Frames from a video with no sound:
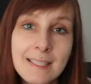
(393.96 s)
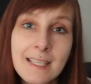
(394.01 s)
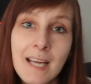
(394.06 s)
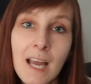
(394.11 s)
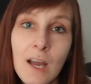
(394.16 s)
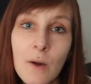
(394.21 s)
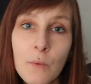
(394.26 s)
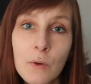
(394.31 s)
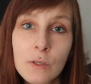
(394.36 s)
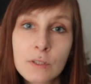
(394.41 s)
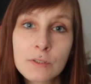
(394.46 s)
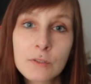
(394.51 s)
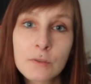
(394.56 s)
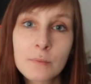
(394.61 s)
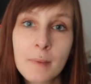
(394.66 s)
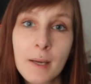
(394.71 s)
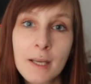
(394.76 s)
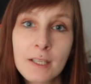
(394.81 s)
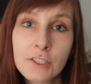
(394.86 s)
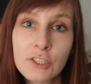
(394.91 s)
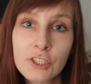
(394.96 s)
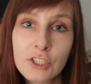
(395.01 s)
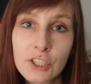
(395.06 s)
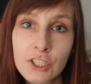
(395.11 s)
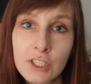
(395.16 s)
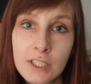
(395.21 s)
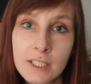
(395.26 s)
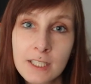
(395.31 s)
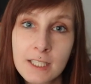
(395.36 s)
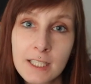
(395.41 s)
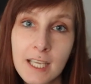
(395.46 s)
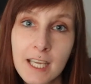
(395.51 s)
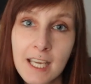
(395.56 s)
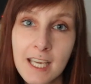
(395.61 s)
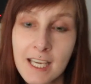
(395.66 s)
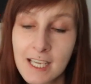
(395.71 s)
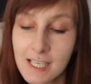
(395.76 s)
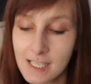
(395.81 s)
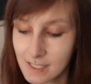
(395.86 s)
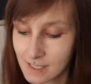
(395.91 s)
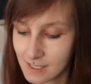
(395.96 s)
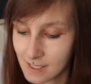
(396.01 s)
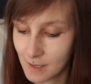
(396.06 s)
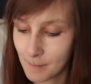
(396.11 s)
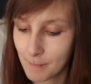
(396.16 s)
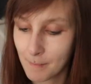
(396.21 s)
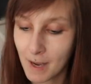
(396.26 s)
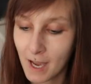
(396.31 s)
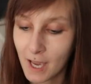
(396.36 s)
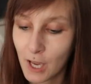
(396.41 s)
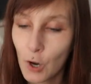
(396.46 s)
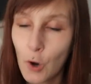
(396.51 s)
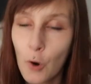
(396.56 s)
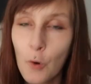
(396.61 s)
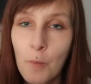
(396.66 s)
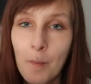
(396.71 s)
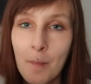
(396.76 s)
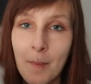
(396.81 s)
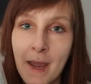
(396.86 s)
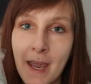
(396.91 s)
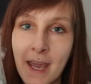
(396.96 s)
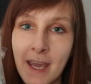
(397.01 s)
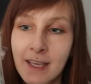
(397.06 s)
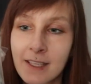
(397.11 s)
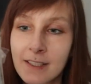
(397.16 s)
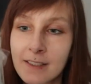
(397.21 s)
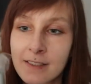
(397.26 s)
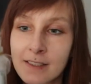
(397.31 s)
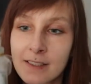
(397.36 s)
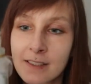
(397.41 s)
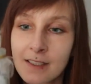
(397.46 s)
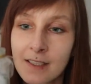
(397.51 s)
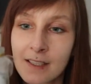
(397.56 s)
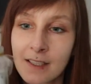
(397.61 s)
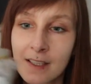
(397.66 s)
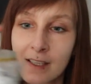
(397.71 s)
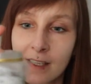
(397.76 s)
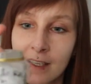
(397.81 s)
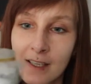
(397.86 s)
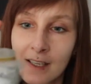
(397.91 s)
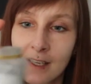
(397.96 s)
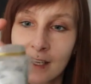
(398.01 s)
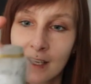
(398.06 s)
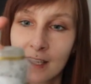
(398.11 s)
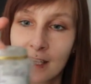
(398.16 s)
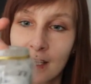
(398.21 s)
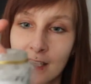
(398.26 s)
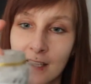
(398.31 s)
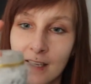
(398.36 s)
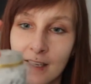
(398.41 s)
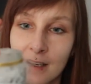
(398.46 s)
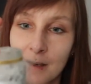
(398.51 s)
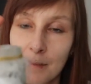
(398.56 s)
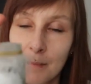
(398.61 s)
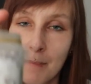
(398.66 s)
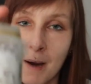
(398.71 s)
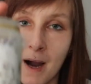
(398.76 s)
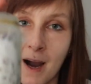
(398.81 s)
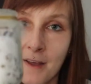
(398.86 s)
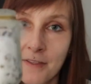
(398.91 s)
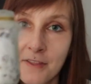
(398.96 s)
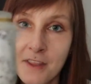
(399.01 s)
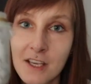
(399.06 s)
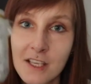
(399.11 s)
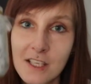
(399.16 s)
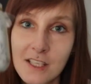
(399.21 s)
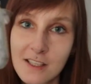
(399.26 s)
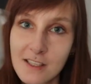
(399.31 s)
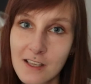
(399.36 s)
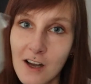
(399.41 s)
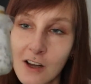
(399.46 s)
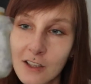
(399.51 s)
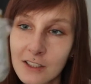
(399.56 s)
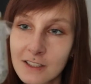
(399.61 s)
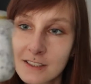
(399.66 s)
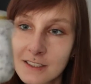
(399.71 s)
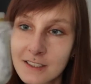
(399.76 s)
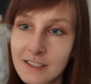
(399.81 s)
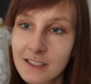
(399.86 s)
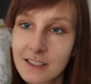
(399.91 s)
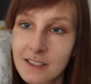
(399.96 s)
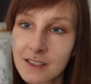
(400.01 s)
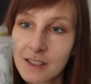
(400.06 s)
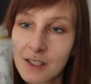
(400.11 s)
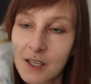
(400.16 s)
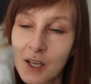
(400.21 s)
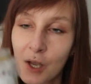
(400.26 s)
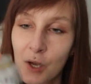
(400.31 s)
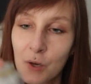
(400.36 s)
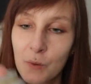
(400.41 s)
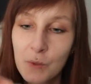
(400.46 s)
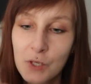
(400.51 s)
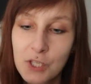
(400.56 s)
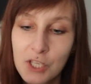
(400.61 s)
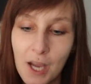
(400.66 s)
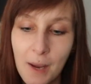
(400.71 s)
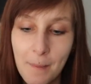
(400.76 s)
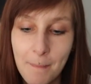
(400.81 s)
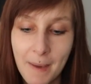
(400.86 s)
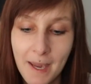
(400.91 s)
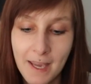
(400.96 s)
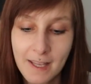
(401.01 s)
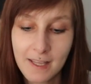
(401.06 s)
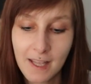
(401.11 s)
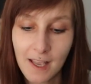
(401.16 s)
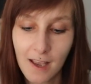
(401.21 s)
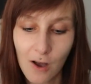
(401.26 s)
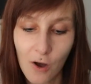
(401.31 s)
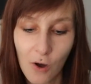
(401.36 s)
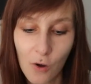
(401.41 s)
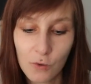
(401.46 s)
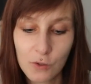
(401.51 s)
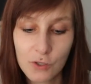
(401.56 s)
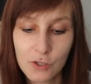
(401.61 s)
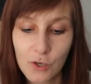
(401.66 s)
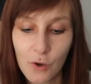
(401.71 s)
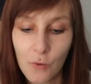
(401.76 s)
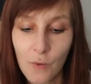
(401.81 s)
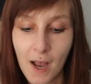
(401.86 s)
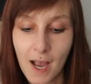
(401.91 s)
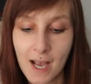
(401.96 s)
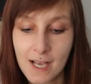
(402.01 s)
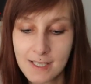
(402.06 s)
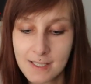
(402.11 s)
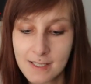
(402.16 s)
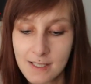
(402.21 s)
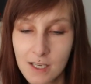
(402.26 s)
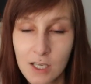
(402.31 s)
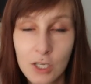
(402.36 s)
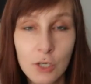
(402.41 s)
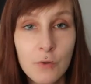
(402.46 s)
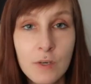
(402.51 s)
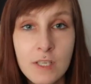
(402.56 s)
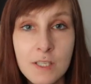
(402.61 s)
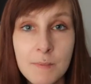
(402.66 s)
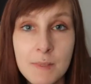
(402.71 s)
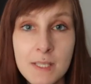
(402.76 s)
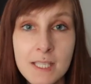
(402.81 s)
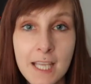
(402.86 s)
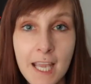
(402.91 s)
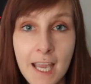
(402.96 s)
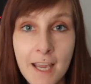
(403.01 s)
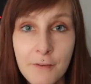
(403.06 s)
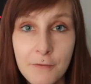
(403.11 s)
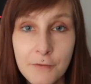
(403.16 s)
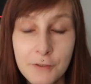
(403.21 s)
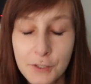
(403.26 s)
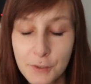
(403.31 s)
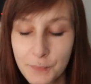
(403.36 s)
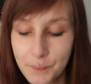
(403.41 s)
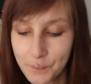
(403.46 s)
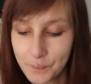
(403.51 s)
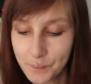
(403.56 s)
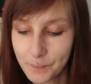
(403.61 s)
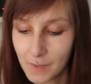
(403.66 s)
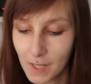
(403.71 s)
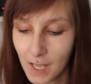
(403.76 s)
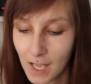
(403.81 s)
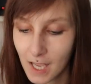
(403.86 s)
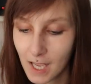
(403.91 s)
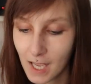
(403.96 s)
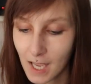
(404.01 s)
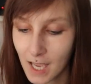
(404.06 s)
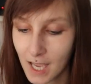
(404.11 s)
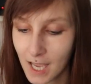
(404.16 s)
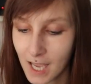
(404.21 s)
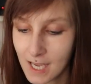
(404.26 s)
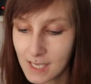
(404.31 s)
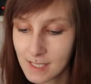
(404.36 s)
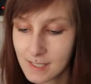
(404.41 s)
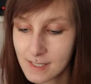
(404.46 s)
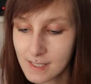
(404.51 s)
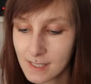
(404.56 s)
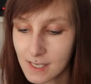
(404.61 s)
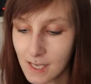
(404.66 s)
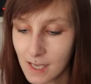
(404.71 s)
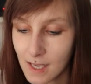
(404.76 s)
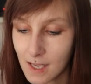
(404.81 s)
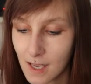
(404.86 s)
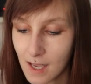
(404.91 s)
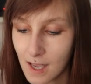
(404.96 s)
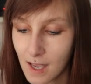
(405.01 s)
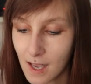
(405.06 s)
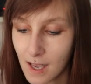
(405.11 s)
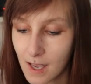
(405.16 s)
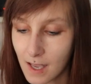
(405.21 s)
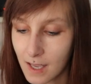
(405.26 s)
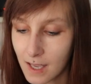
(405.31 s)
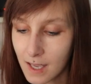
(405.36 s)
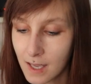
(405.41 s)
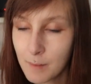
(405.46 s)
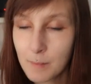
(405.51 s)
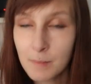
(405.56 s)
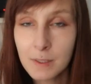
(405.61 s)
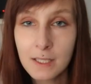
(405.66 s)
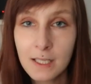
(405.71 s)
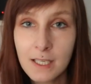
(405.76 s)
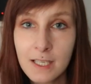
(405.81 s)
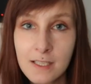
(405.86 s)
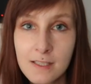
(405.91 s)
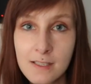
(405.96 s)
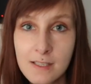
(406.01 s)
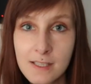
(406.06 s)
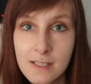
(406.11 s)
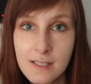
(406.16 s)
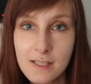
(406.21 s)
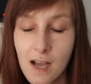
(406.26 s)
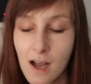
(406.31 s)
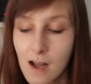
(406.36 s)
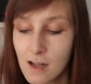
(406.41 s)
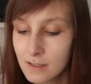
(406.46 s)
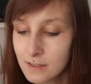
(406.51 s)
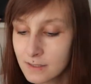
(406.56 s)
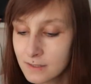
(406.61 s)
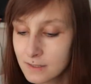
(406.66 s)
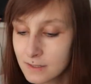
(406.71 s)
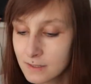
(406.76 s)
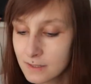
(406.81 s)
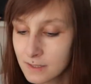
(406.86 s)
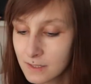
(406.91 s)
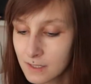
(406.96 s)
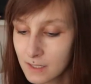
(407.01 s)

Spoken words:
thing I want to mention is my homemade bath salt, which I made also as a Christmas gift. It's Himalayan salt,